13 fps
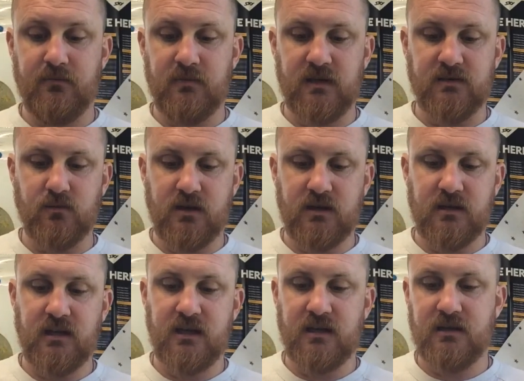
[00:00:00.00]
There's one in
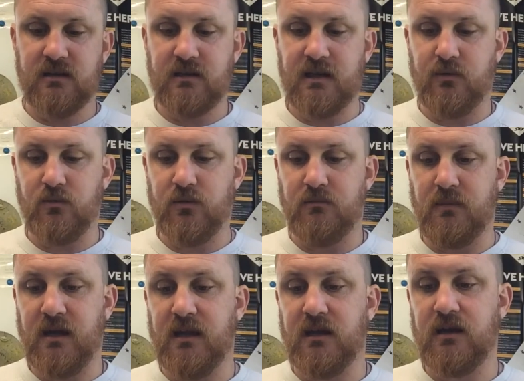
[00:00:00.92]
here that would
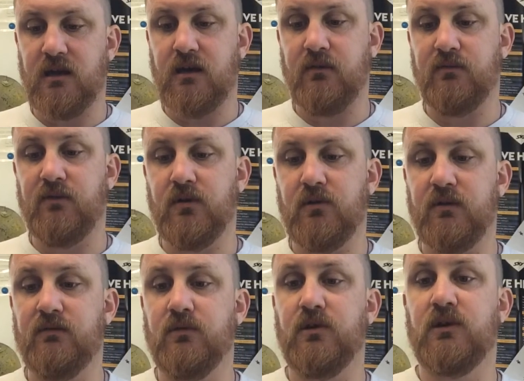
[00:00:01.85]
make a
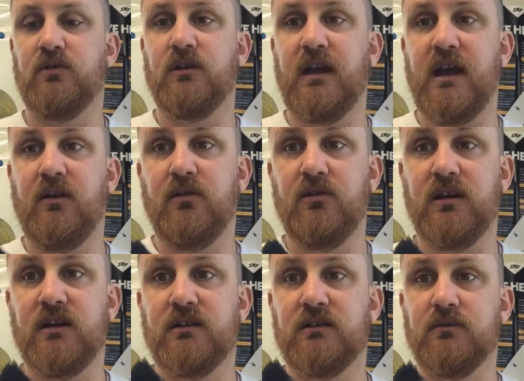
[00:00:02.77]
very, very good
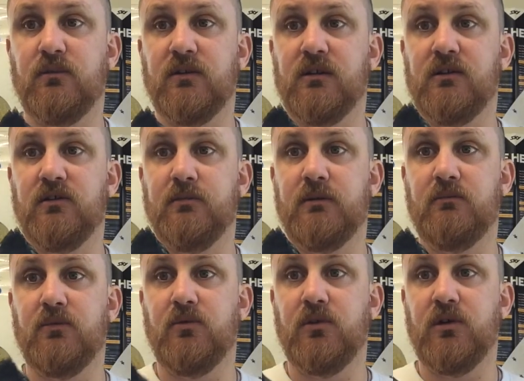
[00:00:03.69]
arrowhead with a little bit
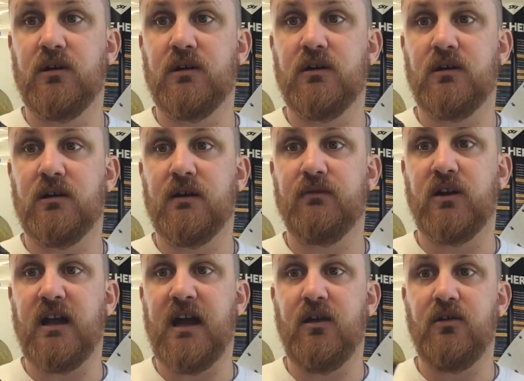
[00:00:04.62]
more work. I've
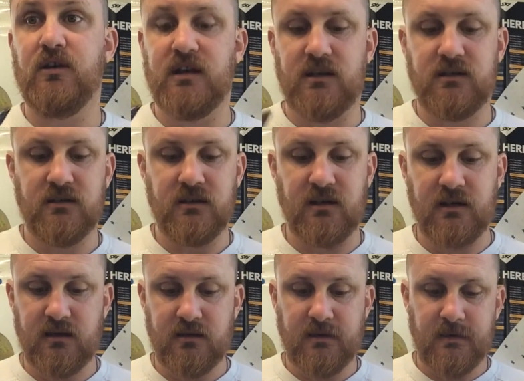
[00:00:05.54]
got an arrowhead there.
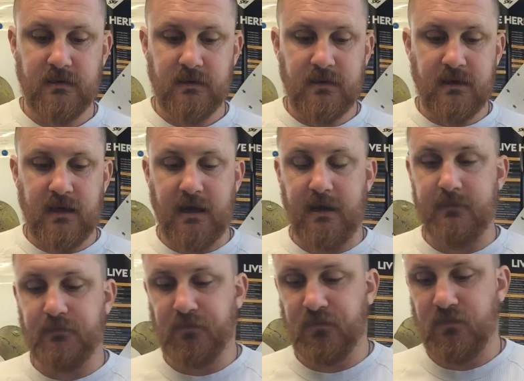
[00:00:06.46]

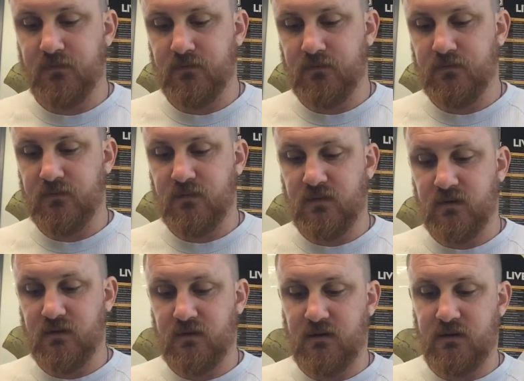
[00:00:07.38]
And
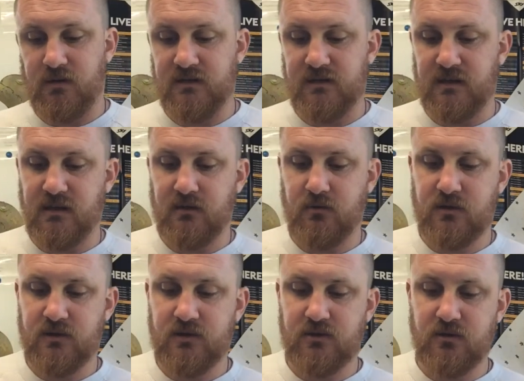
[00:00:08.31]
there's another
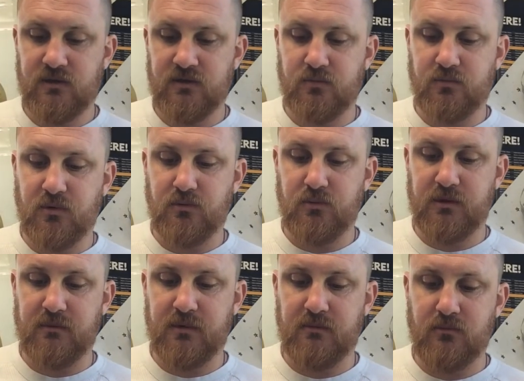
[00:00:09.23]
one too. This would
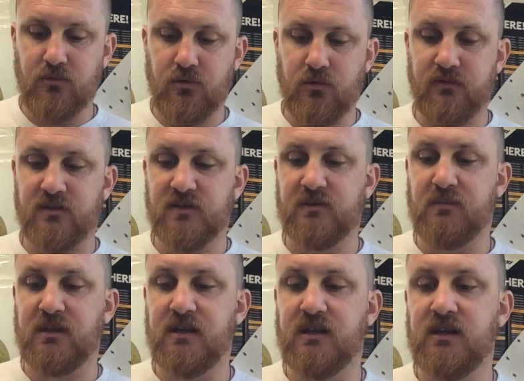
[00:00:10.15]
probably be more of a
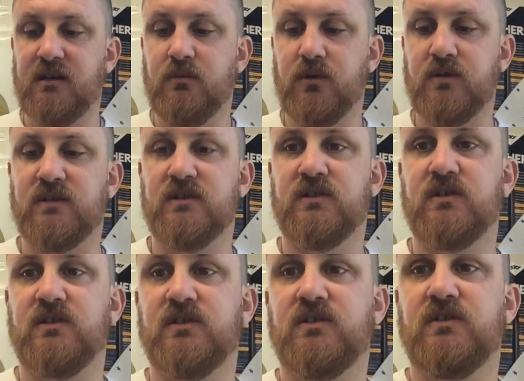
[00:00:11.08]
spearhead because it's
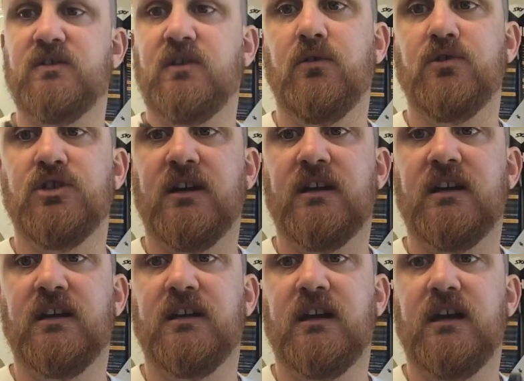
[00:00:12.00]
just so
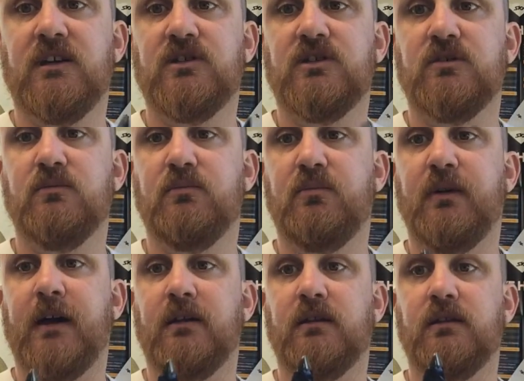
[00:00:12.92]
chunky and large,
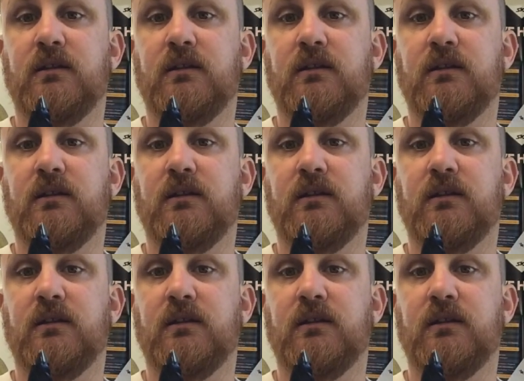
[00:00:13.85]
but